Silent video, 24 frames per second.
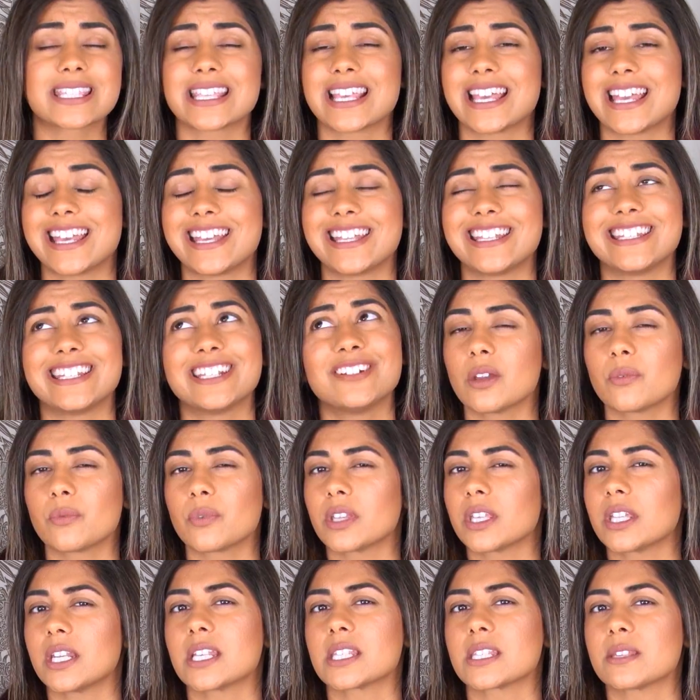then it
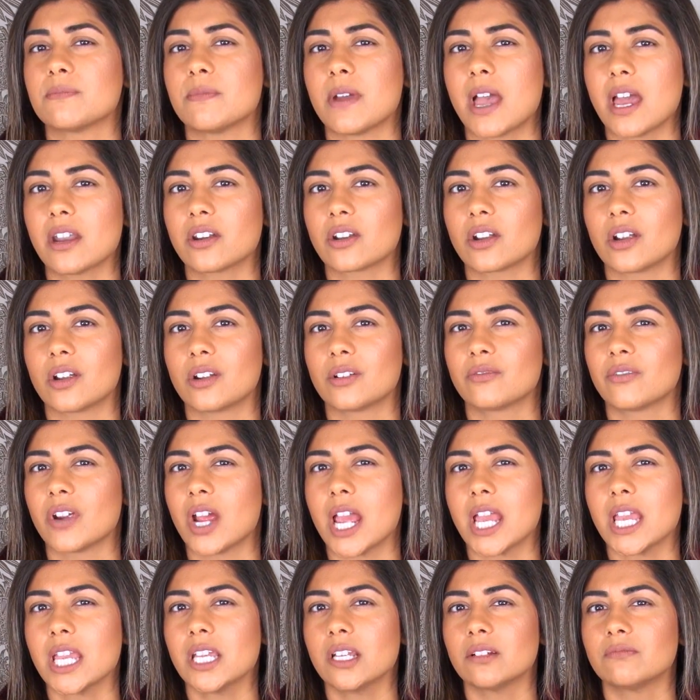really doesn't matter,
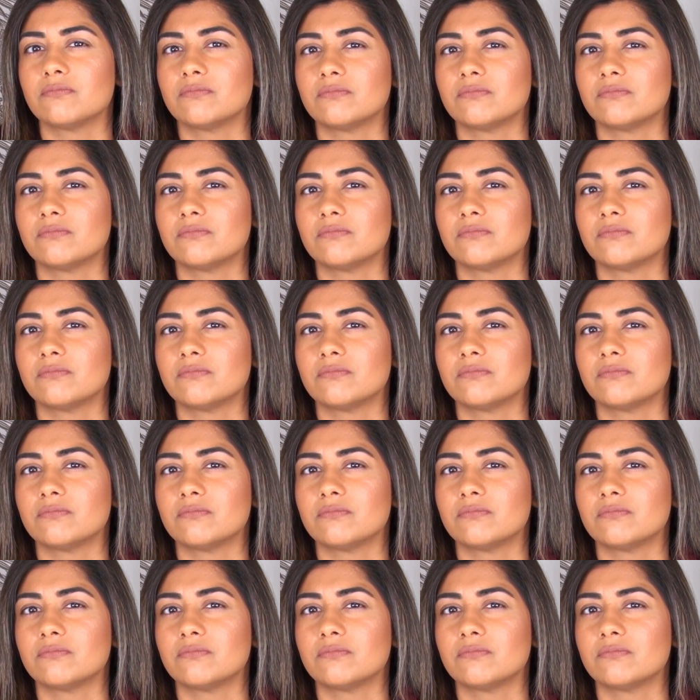right?